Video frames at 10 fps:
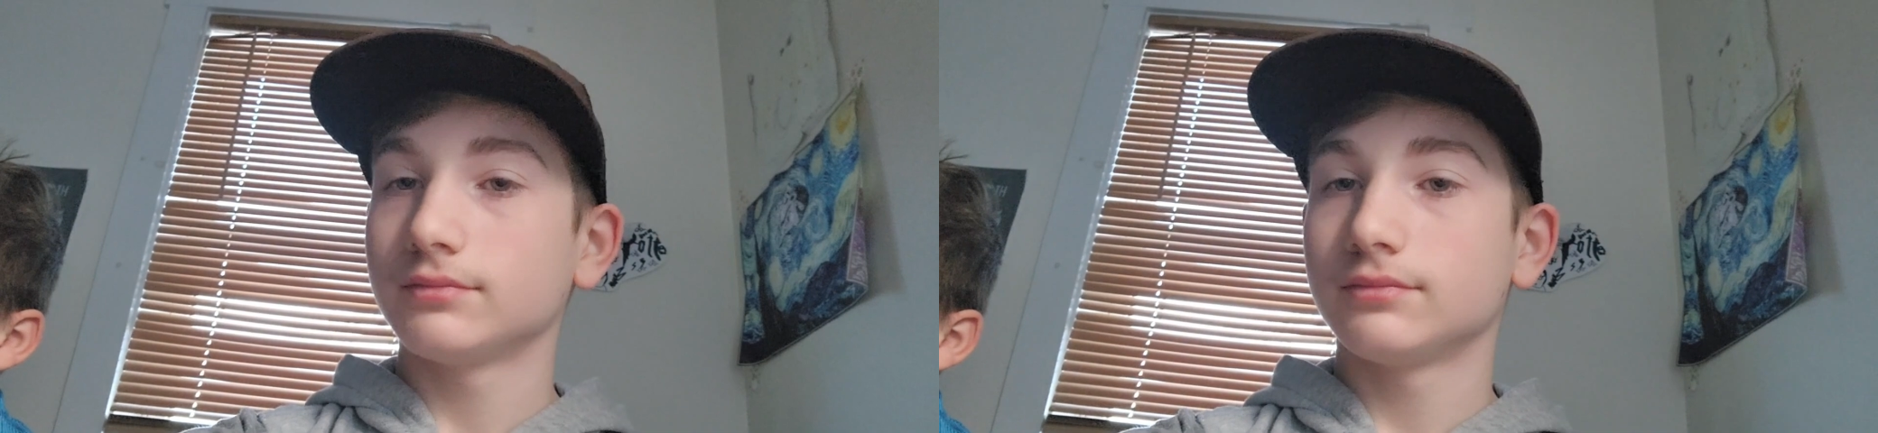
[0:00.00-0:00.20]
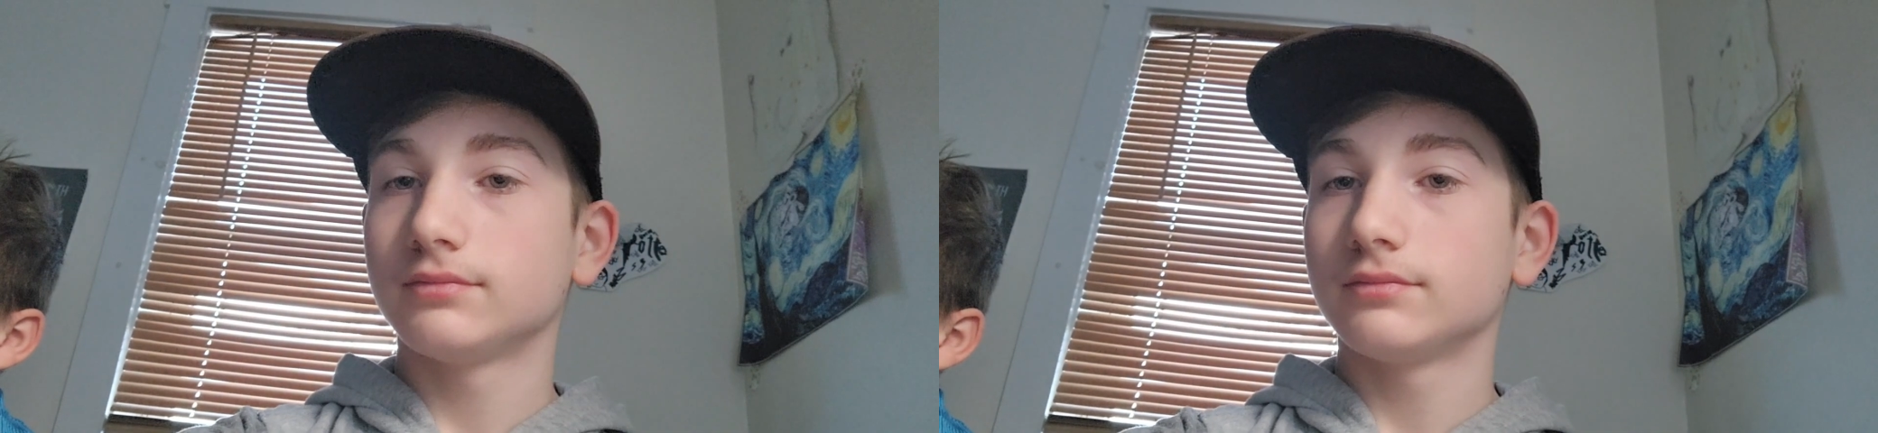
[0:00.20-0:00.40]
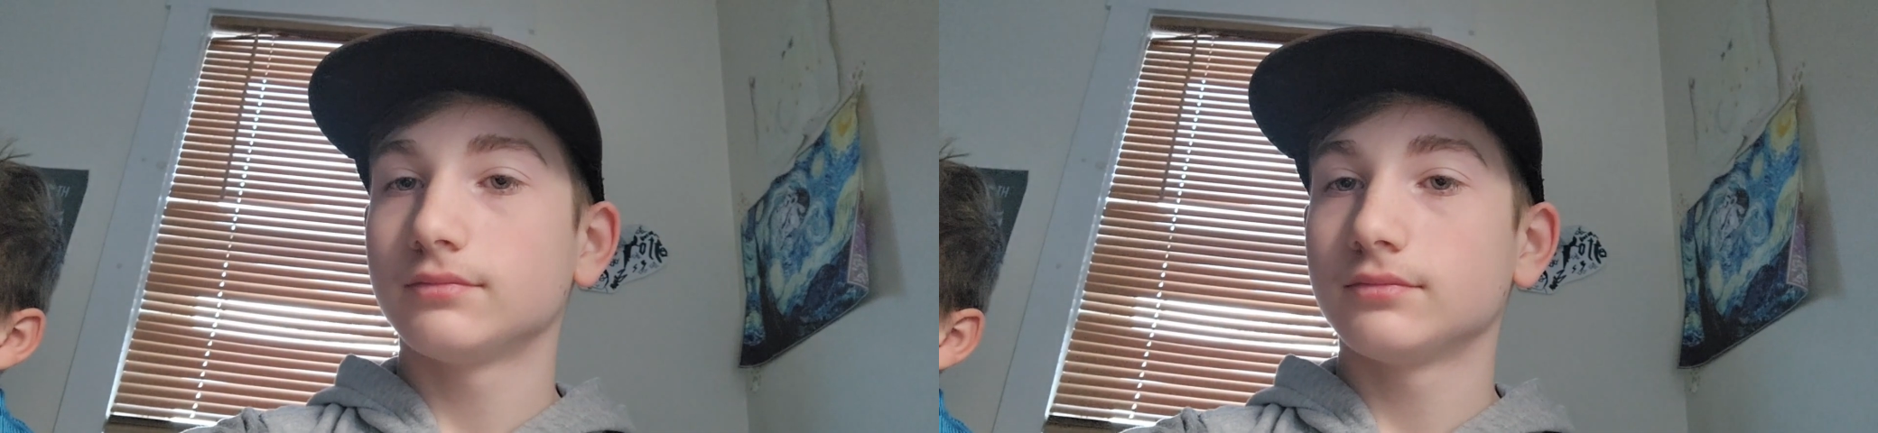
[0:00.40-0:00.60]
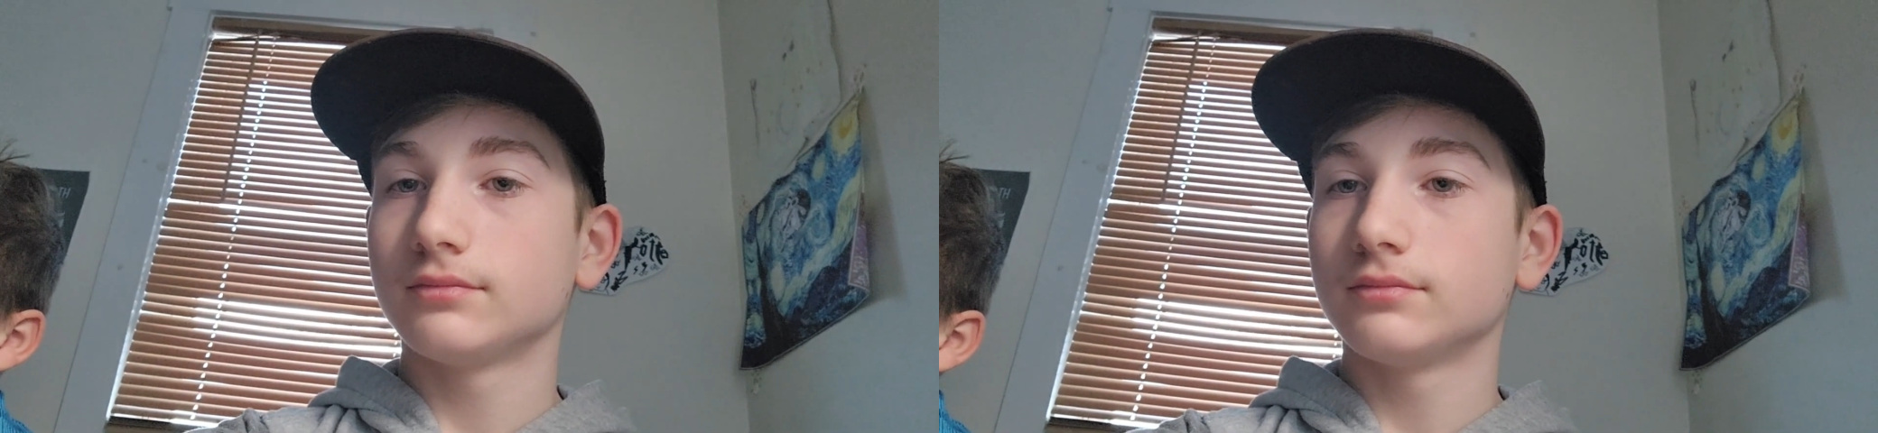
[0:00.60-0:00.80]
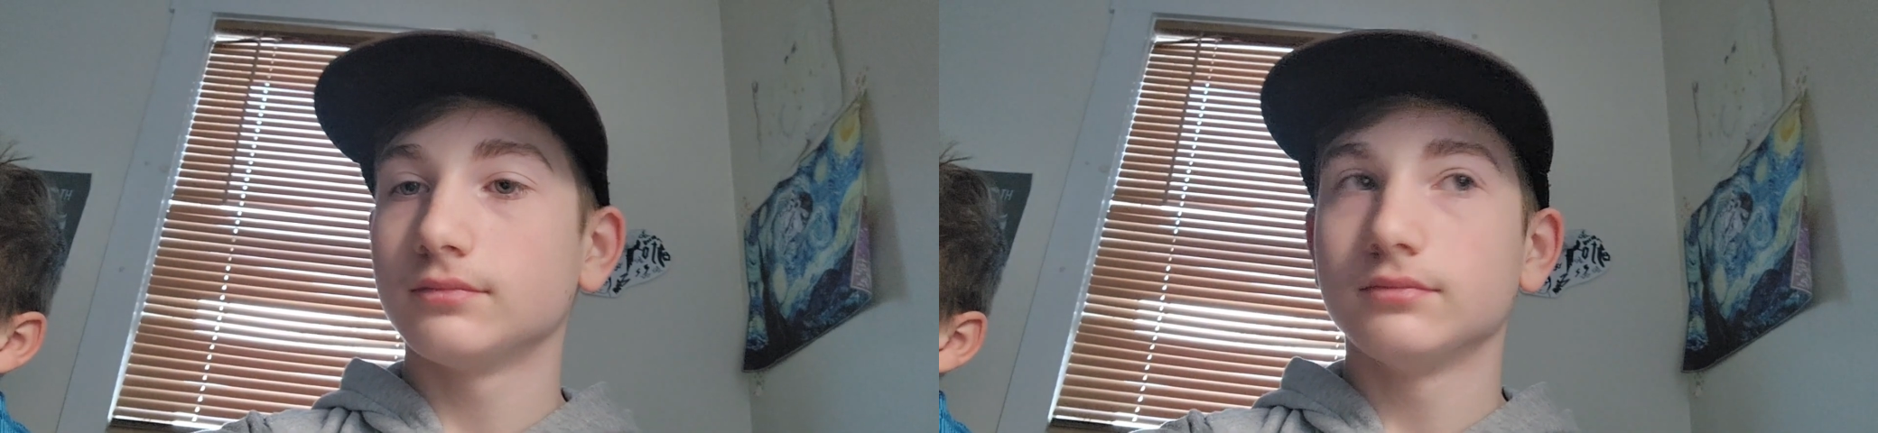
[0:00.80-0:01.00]
that power
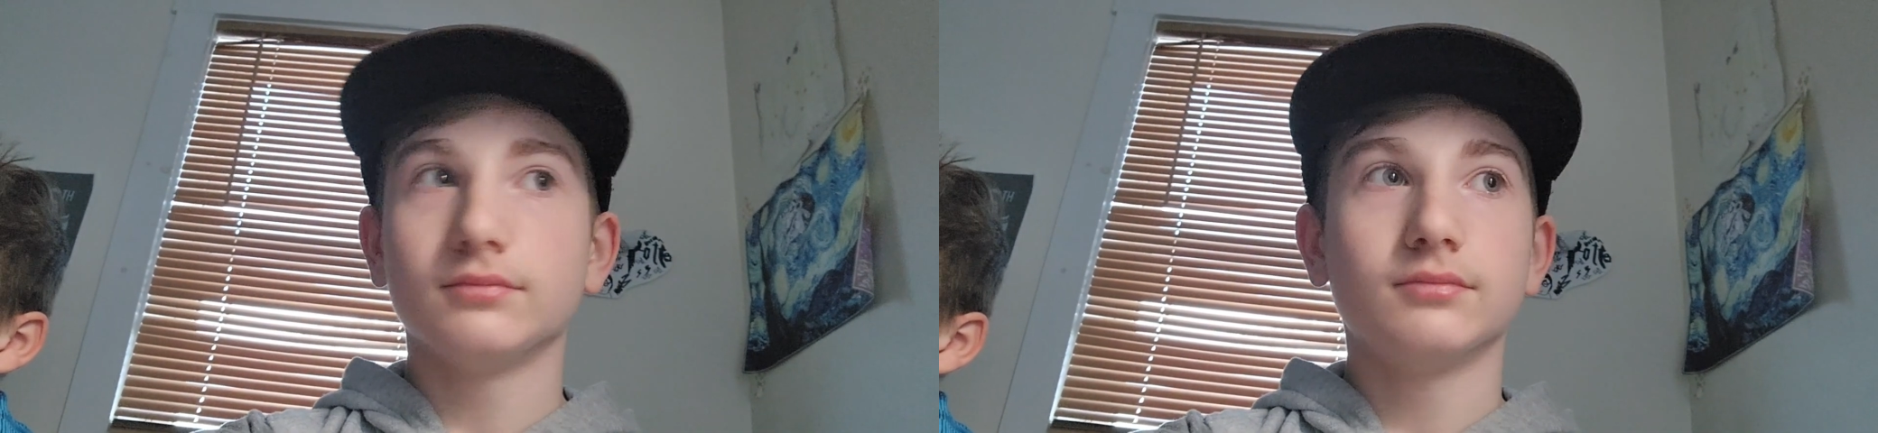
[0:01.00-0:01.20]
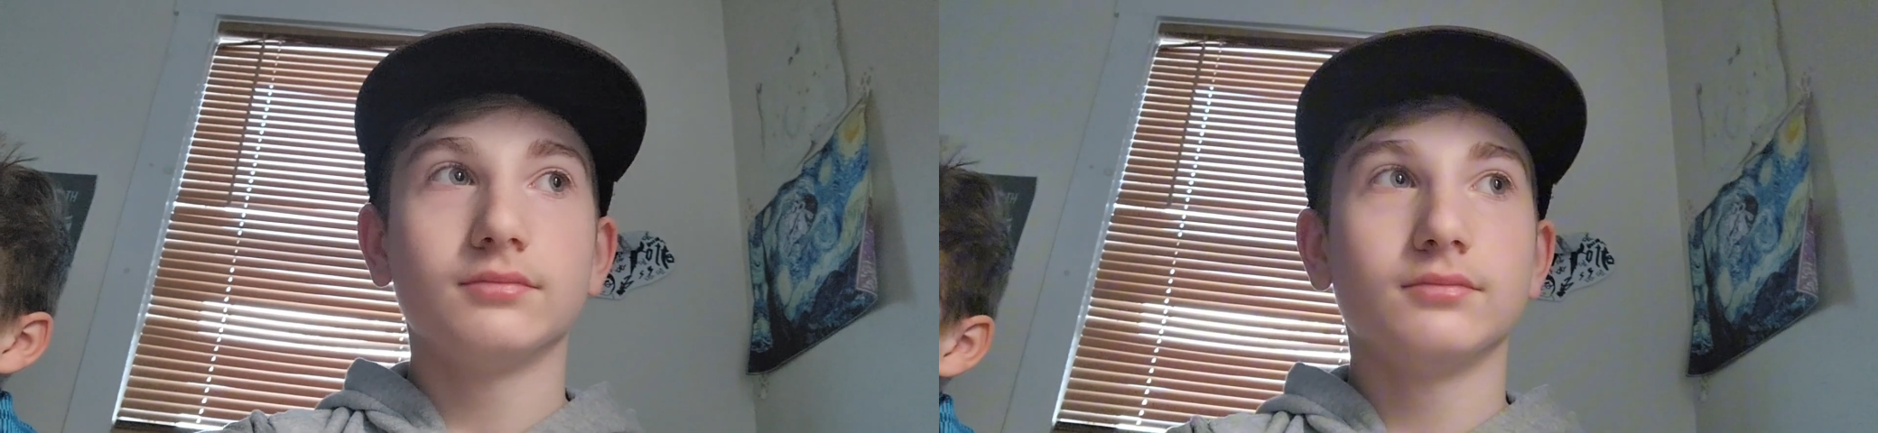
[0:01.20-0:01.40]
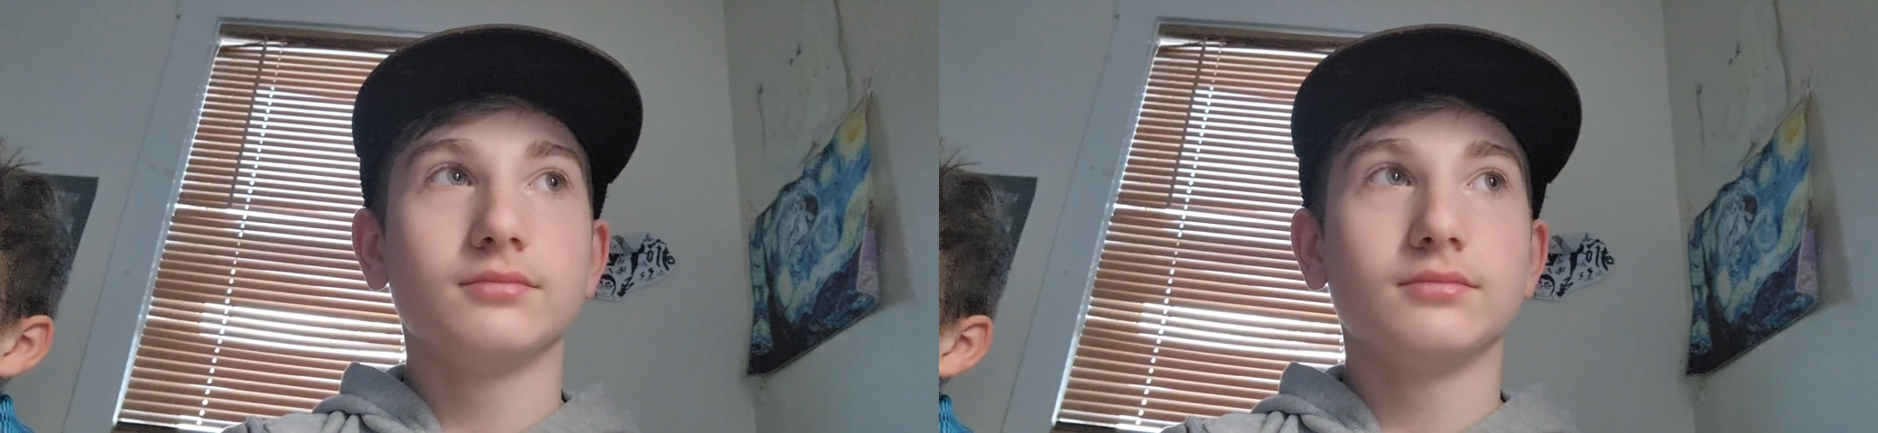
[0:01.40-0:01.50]
went down.